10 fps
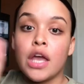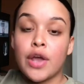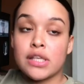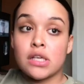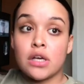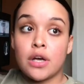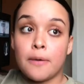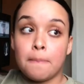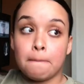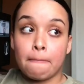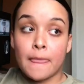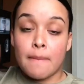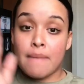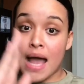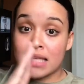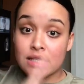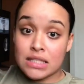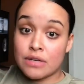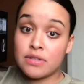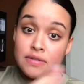get to pass a
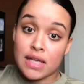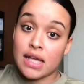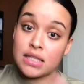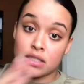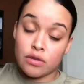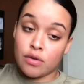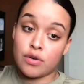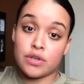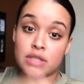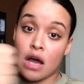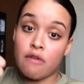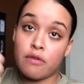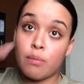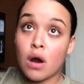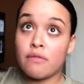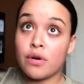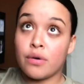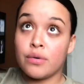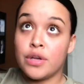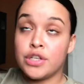series of tests. So there was Alpha,
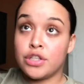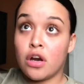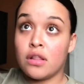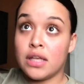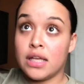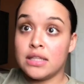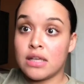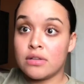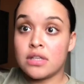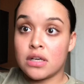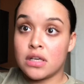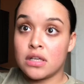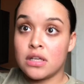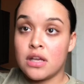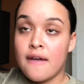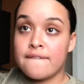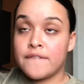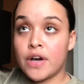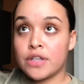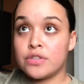Bravo, Charlie, Delta,
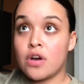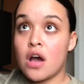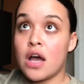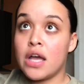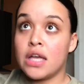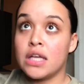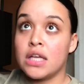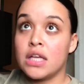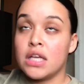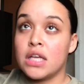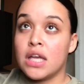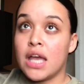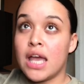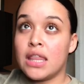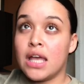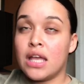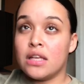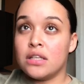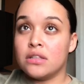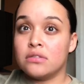Foxtrot, and
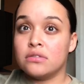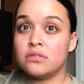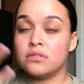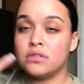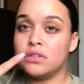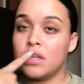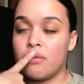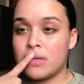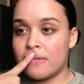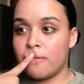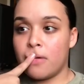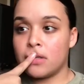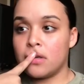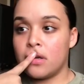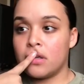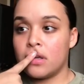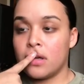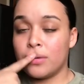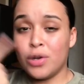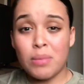then what was after Foxtrot?
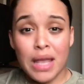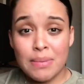Did I know my